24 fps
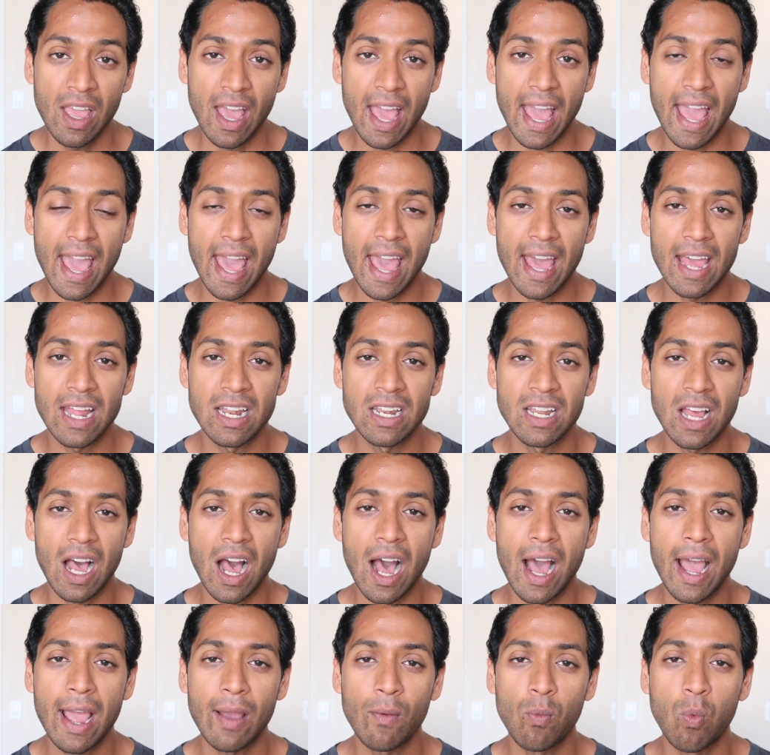and
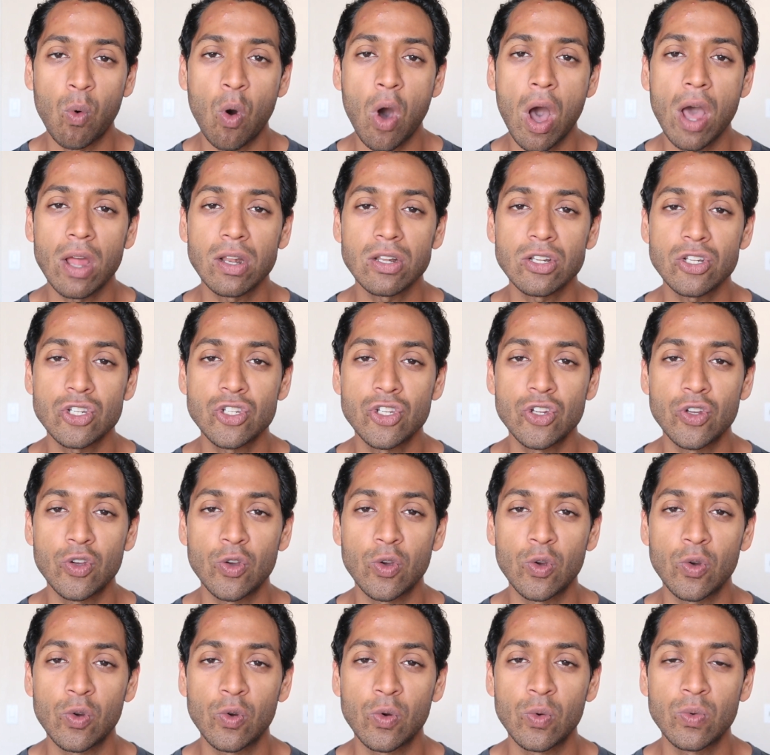I want
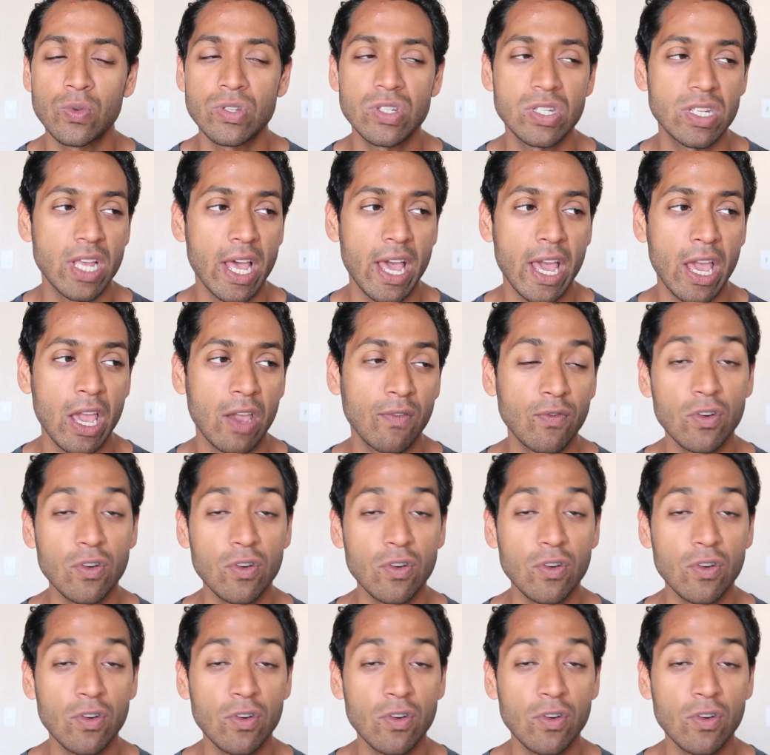to say,